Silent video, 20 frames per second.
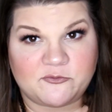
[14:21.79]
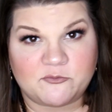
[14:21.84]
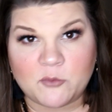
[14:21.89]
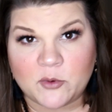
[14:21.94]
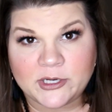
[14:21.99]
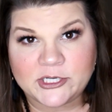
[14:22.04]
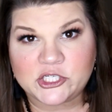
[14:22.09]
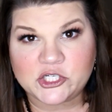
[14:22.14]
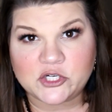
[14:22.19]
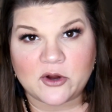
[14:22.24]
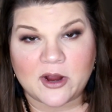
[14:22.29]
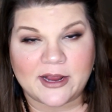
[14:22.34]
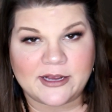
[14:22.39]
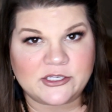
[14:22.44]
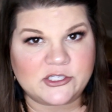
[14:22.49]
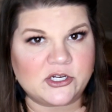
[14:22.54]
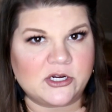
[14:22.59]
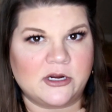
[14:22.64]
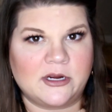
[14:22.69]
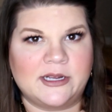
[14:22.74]

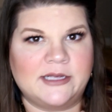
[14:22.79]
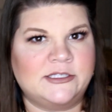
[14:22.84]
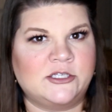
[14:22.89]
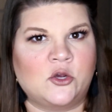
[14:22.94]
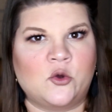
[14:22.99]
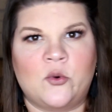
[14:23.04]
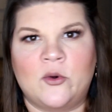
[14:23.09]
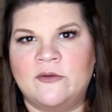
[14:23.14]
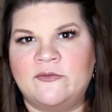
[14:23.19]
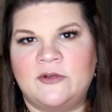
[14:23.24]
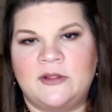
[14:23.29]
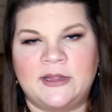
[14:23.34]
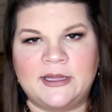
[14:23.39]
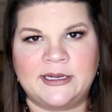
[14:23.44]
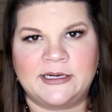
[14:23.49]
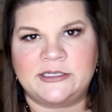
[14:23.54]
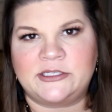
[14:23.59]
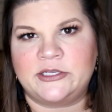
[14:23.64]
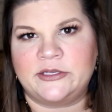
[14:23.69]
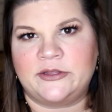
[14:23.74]
moisturizer is
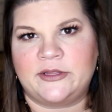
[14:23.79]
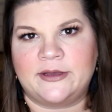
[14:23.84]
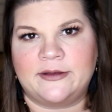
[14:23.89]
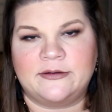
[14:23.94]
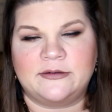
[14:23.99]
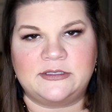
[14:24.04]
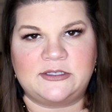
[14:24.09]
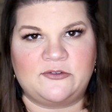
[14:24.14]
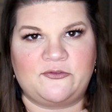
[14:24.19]
equivalent to those